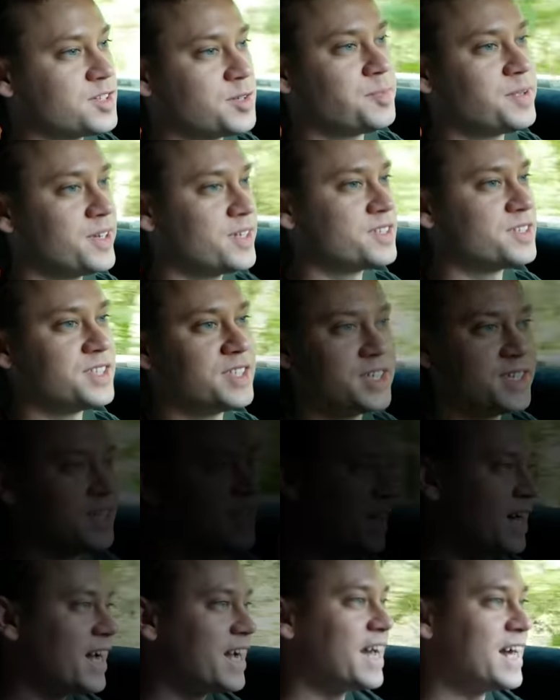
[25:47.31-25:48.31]
of the
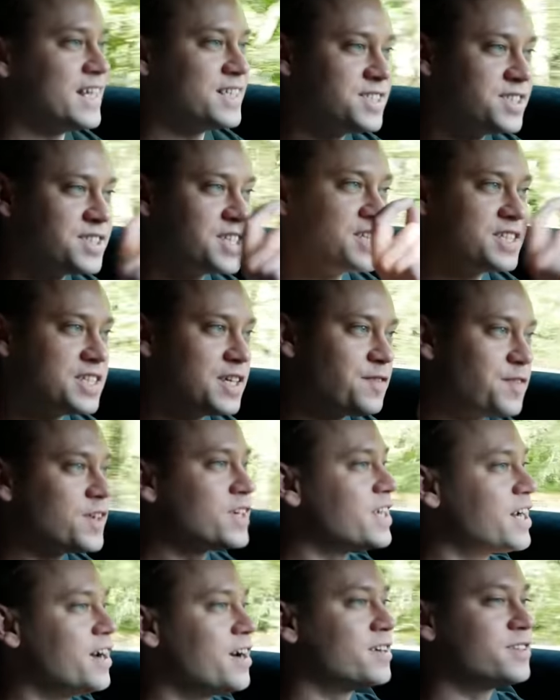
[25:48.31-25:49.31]
BRZ. Again, it's just a
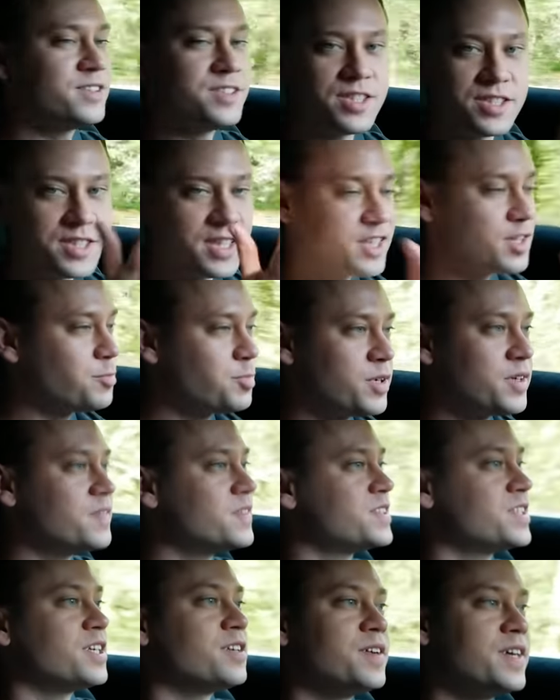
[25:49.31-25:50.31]
different character, just like the
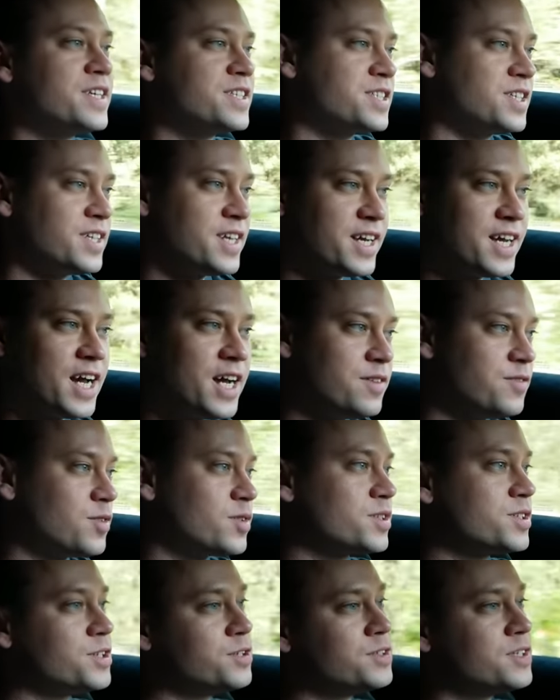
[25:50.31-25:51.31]
previous generation. They kind of
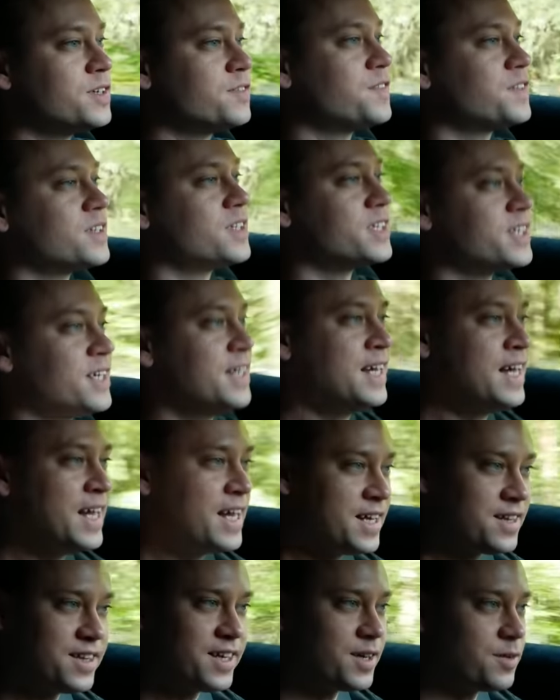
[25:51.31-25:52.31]
were tuned differently.
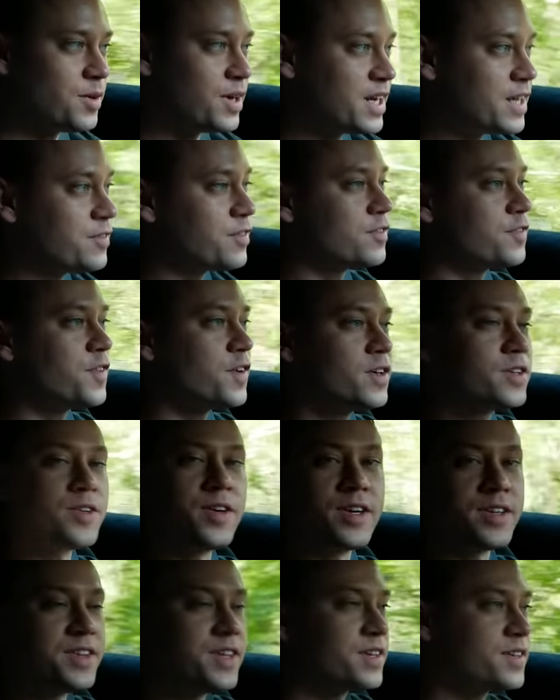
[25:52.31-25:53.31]
They went even further,
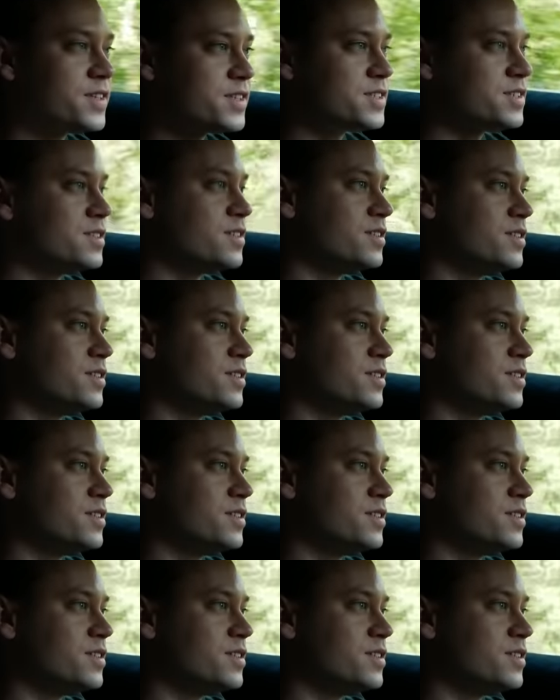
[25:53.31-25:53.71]
I think, this